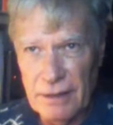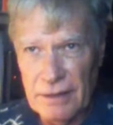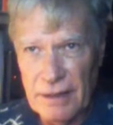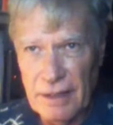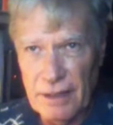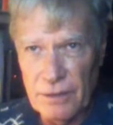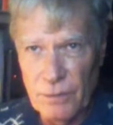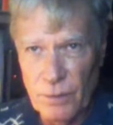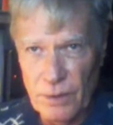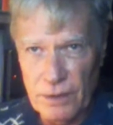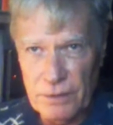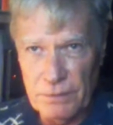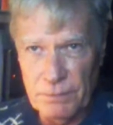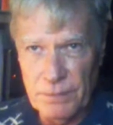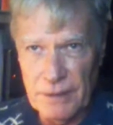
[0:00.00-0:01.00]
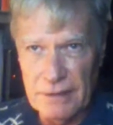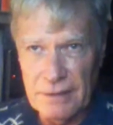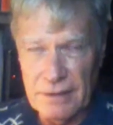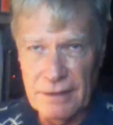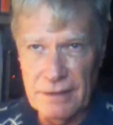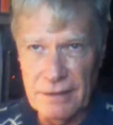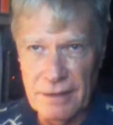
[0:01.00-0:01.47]
tell you how it works, but
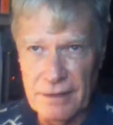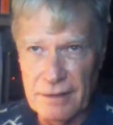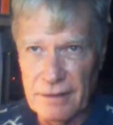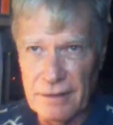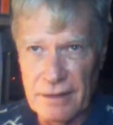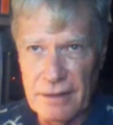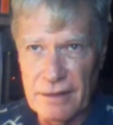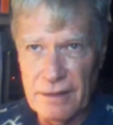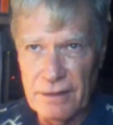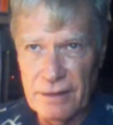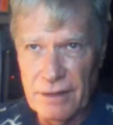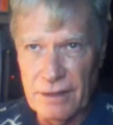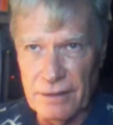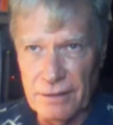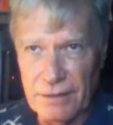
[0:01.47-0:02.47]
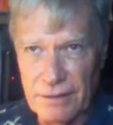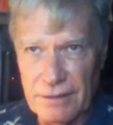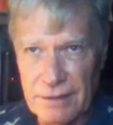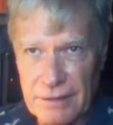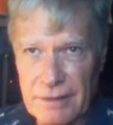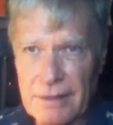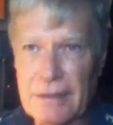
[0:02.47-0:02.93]
he doesn't know.
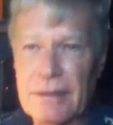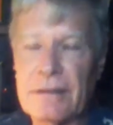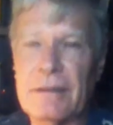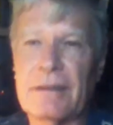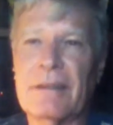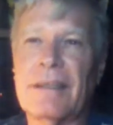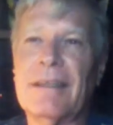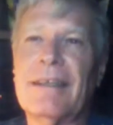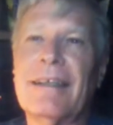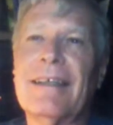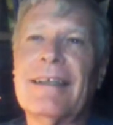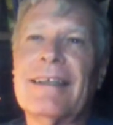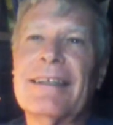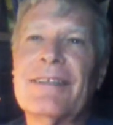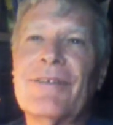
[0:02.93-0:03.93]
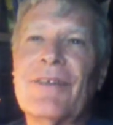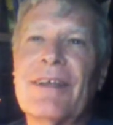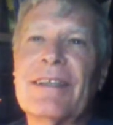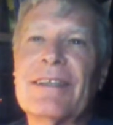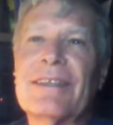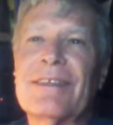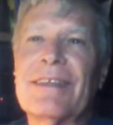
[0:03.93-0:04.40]
It's
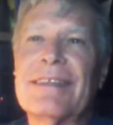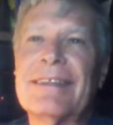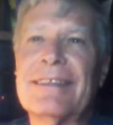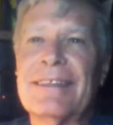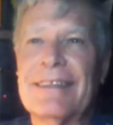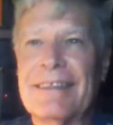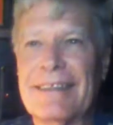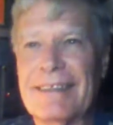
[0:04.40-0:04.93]
very strange.